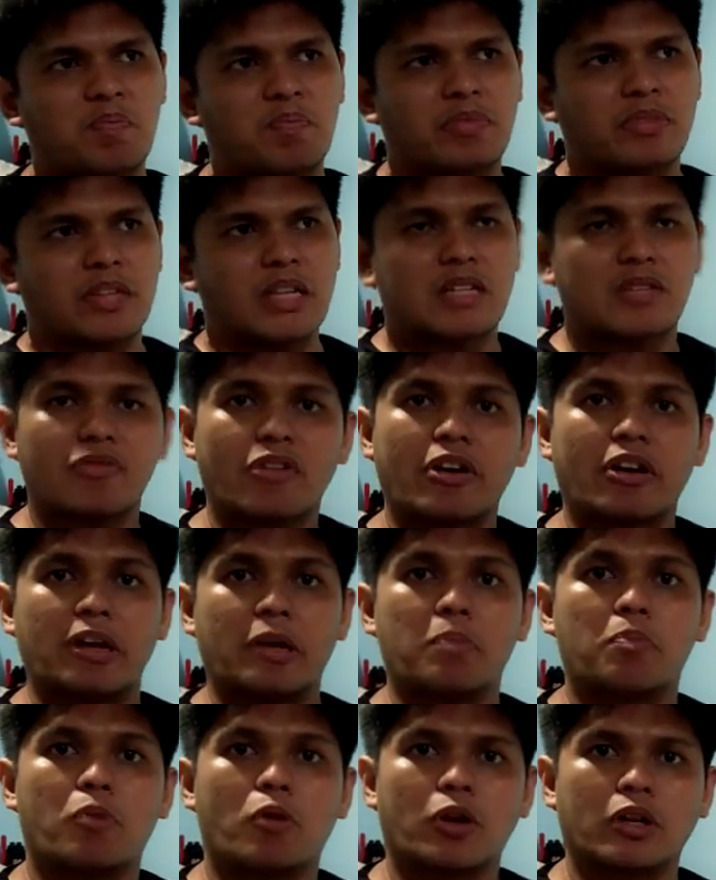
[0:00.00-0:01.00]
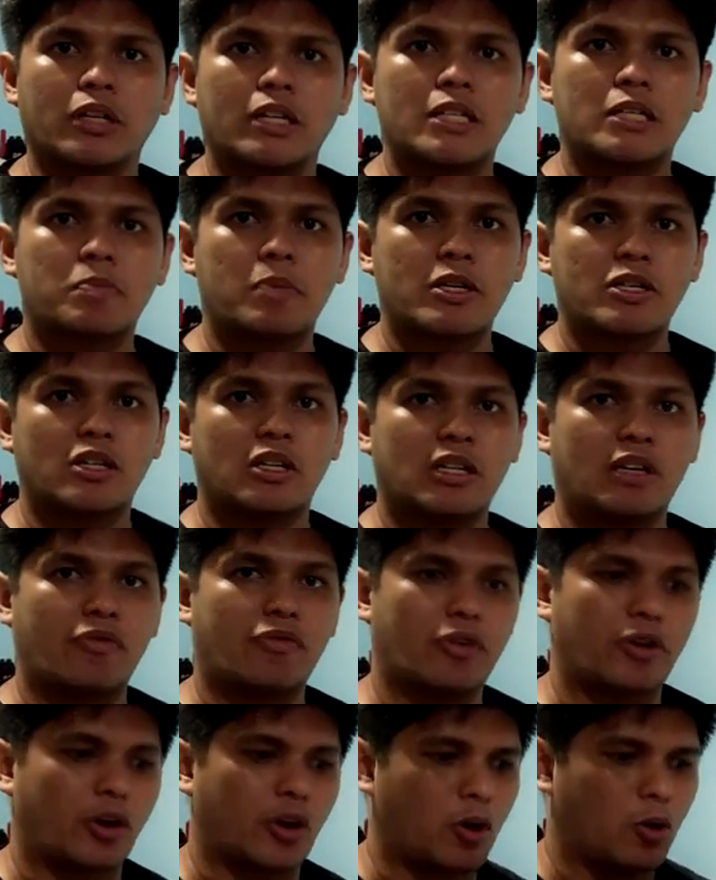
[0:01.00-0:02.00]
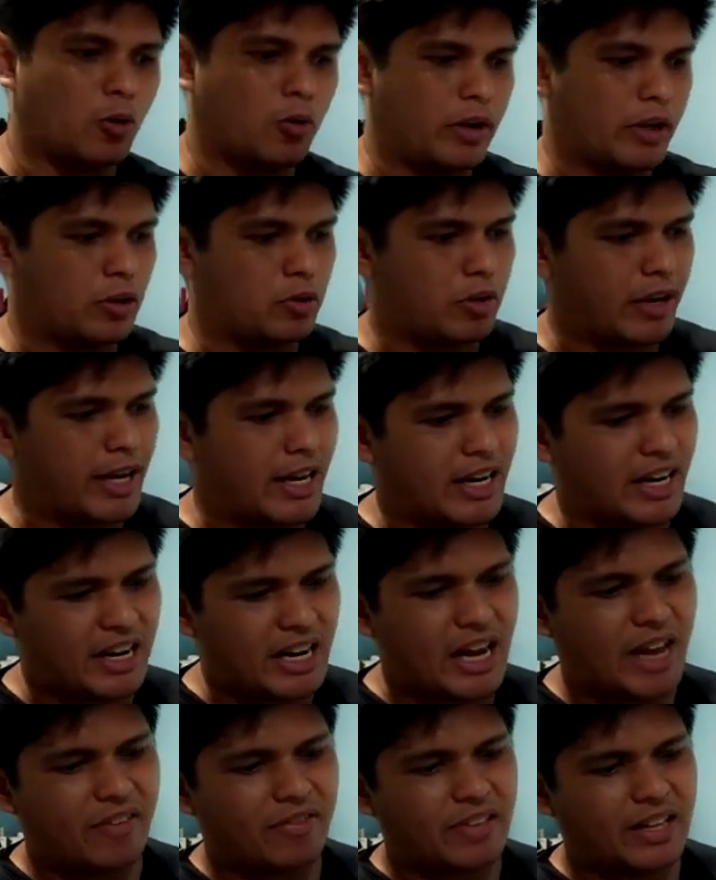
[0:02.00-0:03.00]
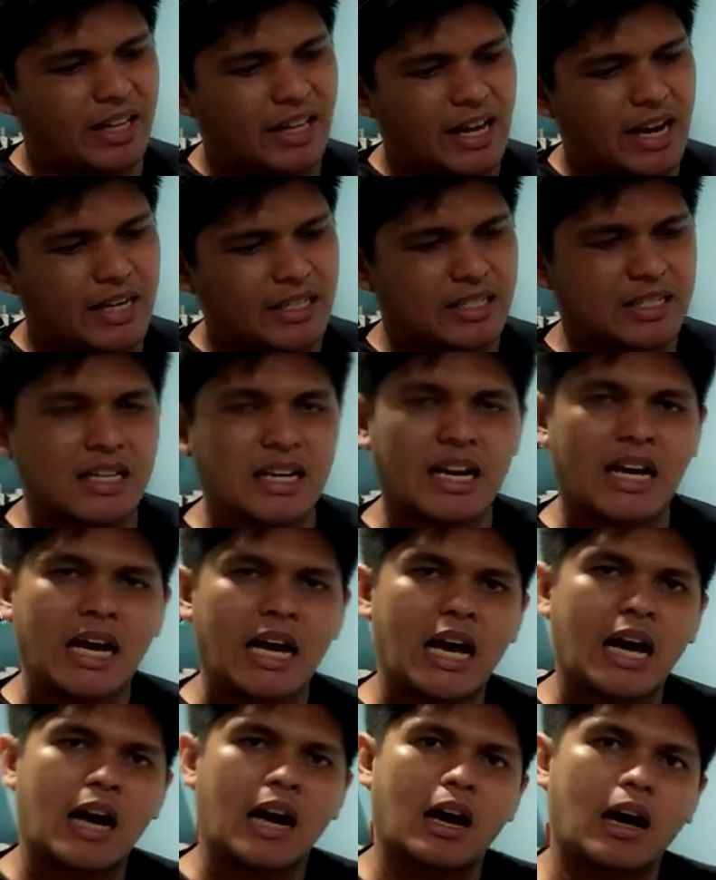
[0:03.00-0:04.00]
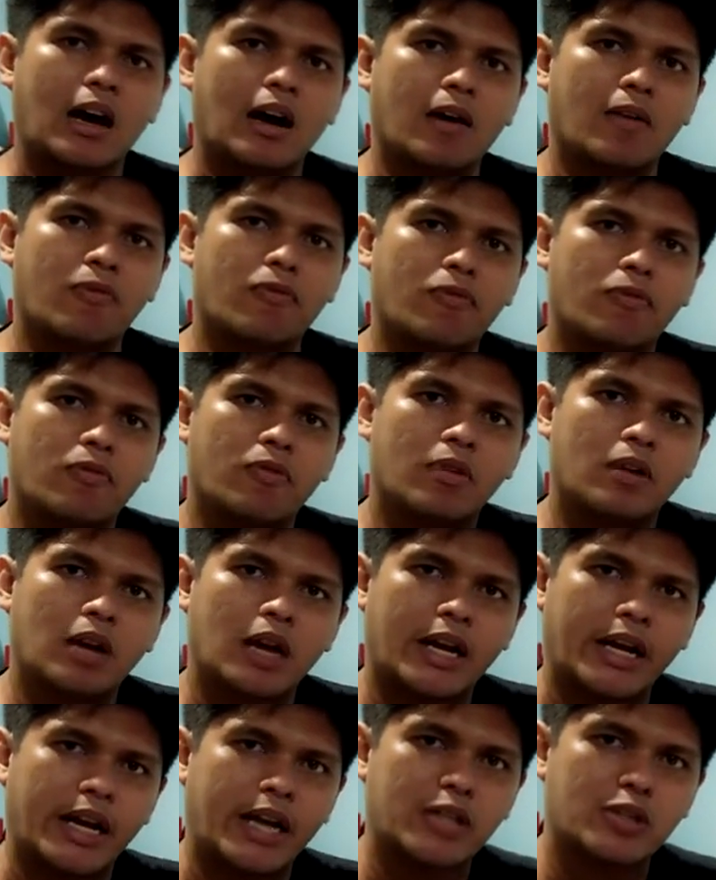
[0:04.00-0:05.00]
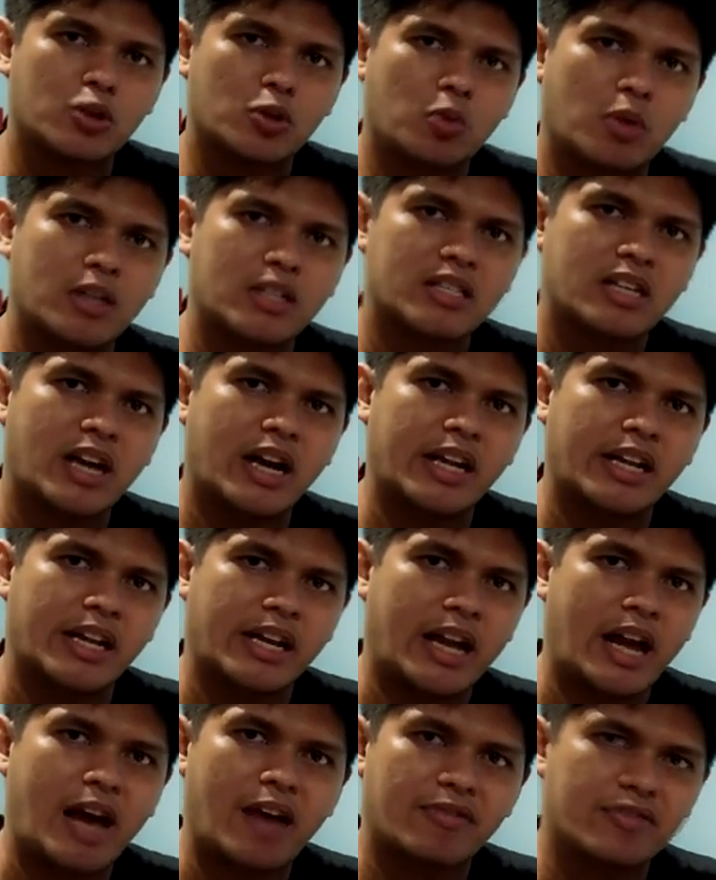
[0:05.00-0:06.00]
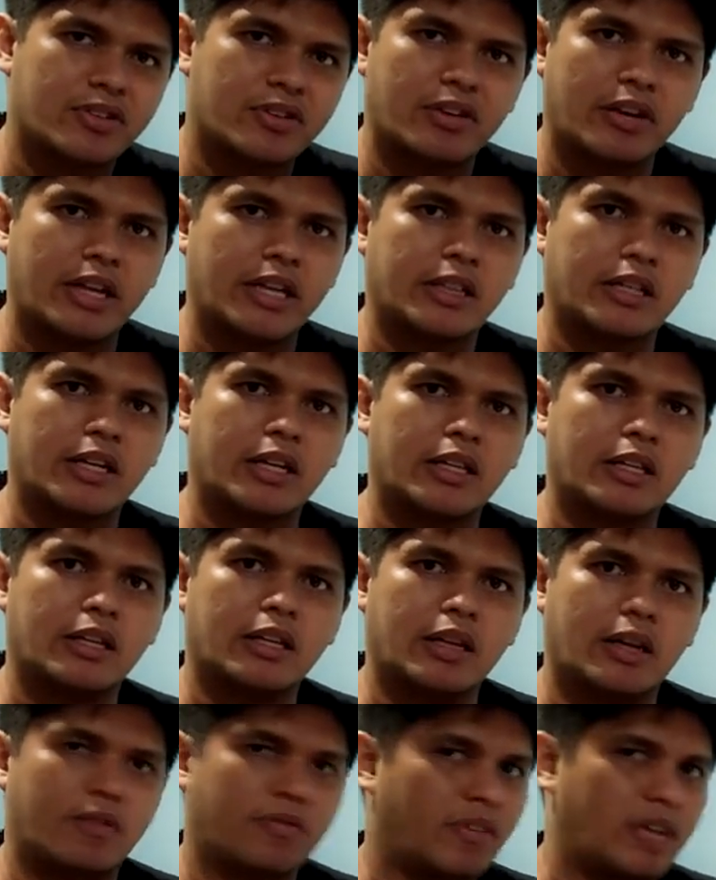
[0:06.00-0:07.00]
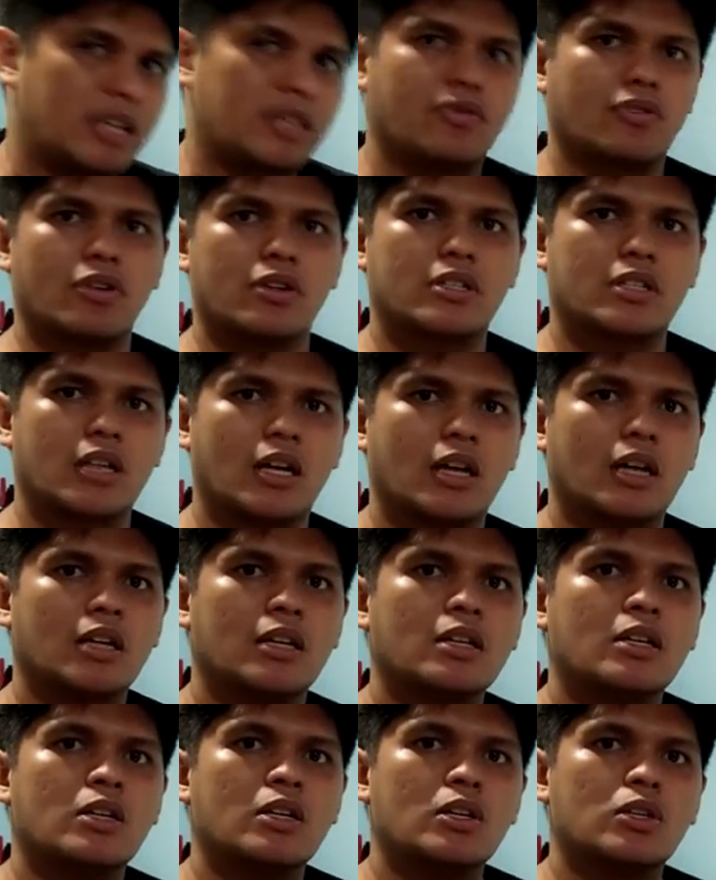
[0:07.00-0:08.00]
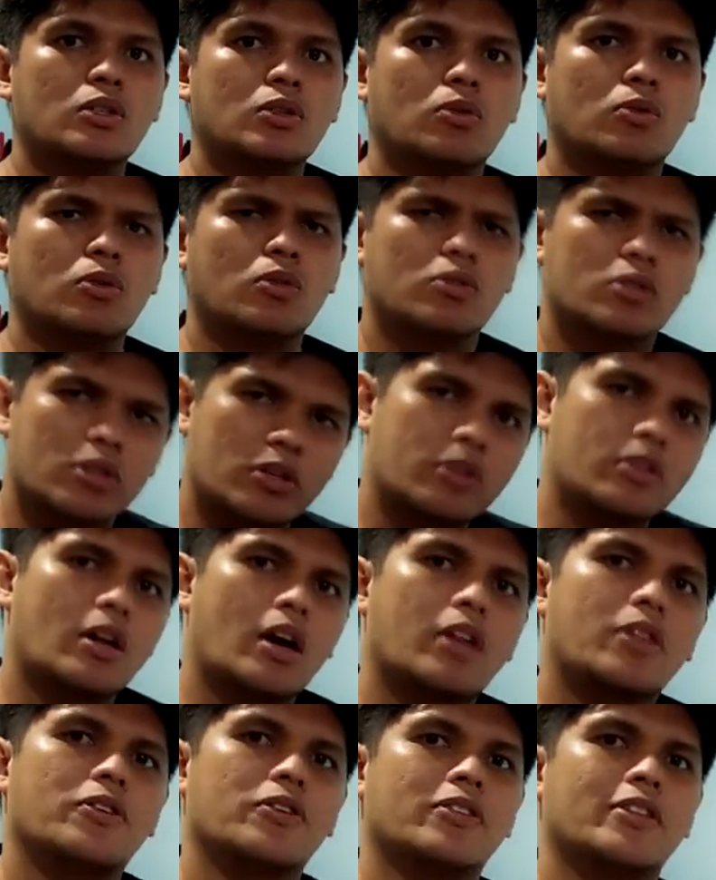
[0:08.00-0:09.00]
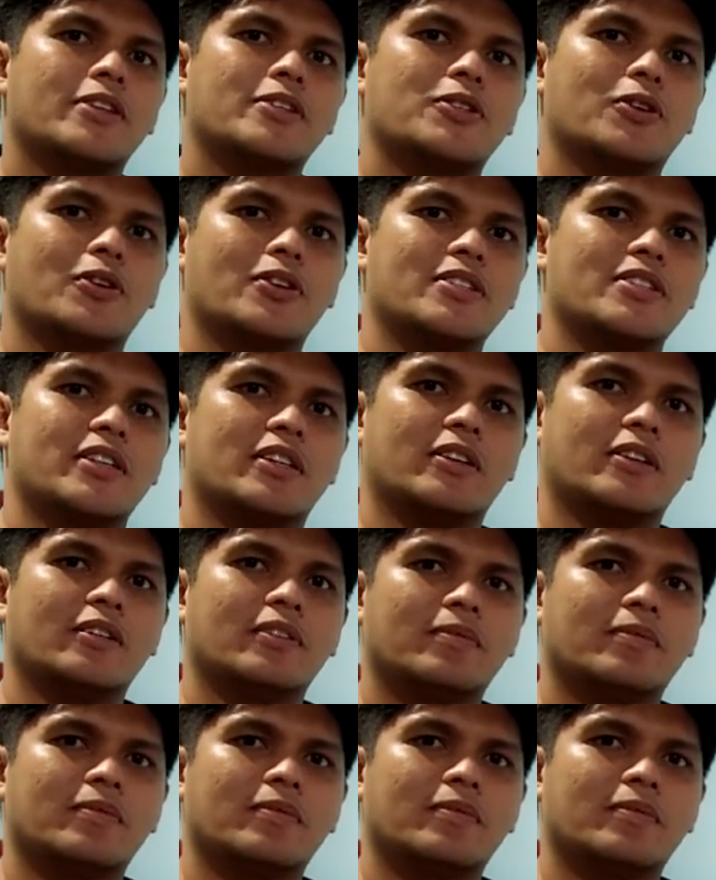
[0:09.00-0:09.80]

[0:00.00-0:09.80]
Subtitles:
that's very important, especially if you're going to get a knife that has an edge on one side and half serrated, and vice versa. So those are other things to consider.